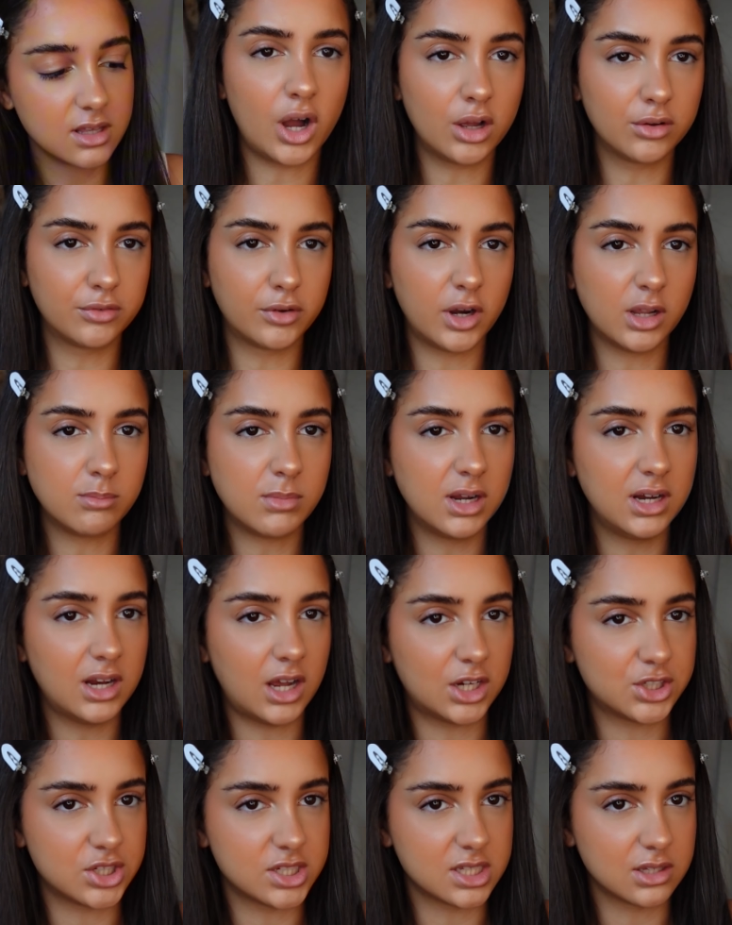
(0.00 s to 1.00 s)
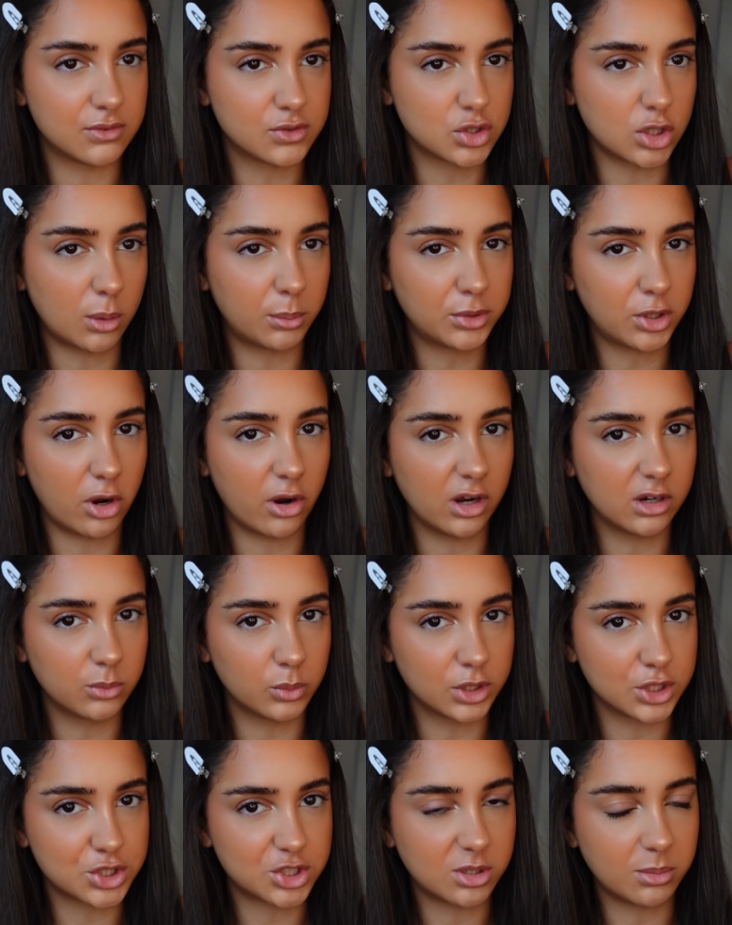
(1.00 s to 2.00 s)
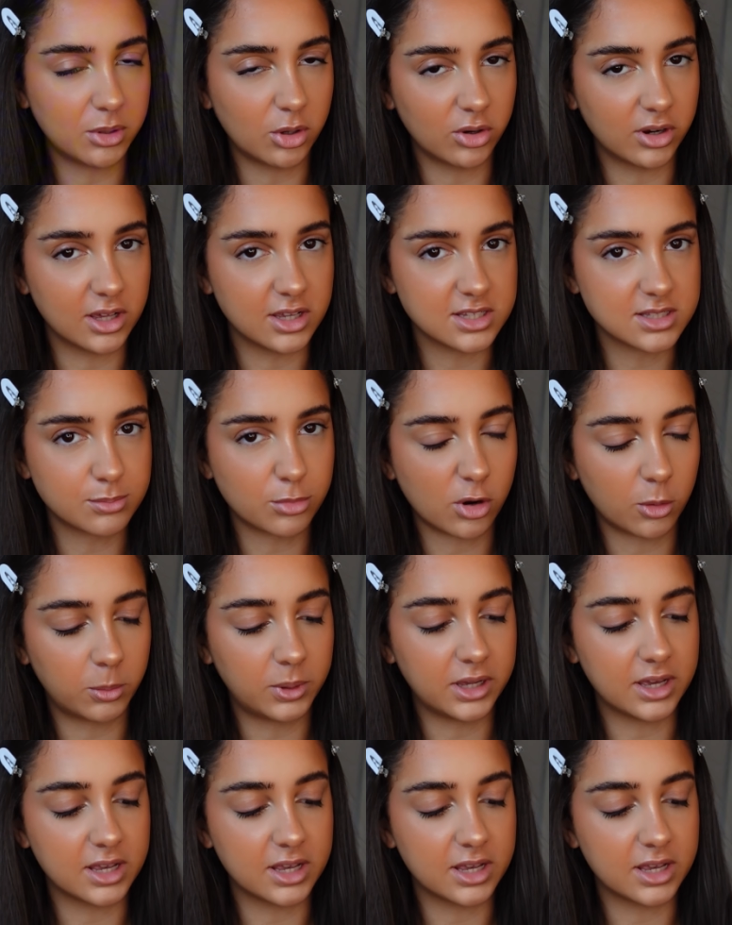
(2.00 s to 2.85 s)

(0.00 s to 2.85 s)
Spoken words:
I feel like my lashes have stopped growing, which to be honest probably